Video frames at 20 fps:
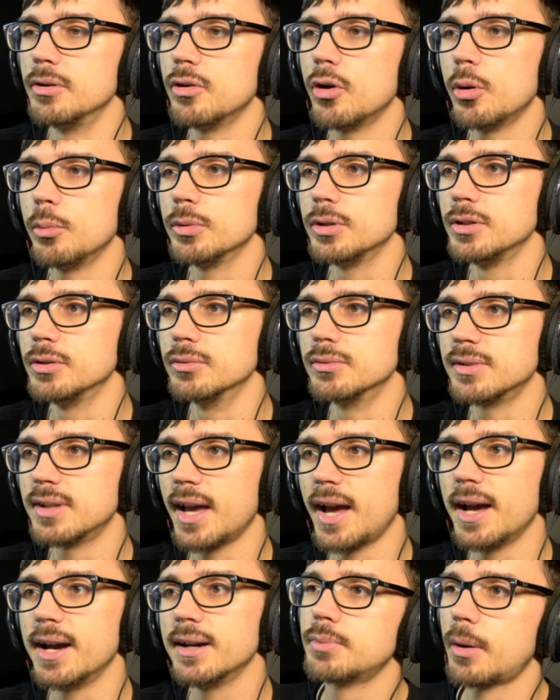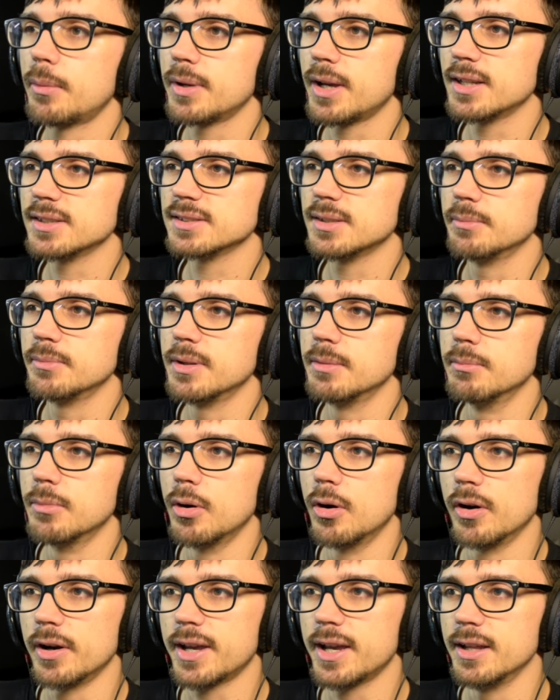Normally you'd probably get something
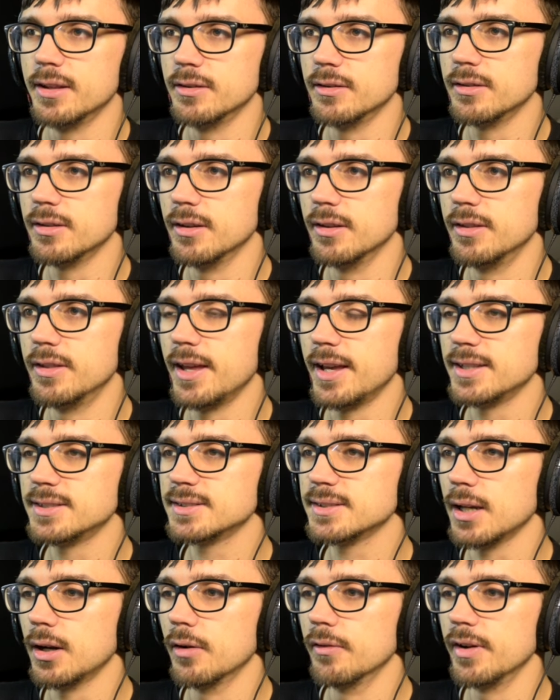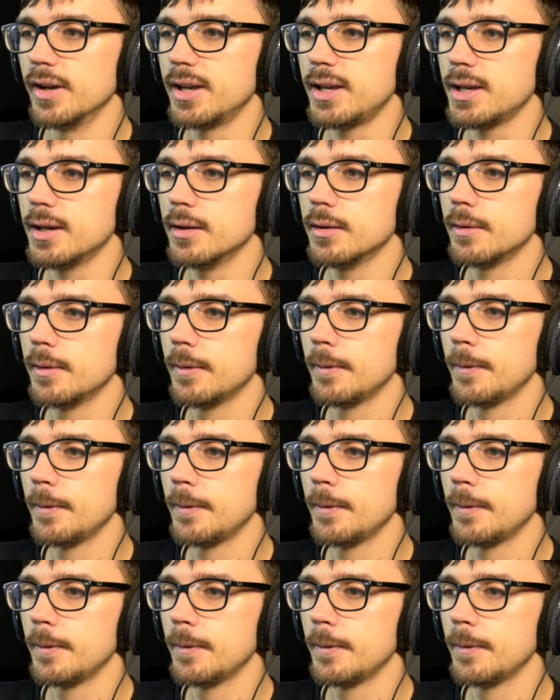more akin to this over here.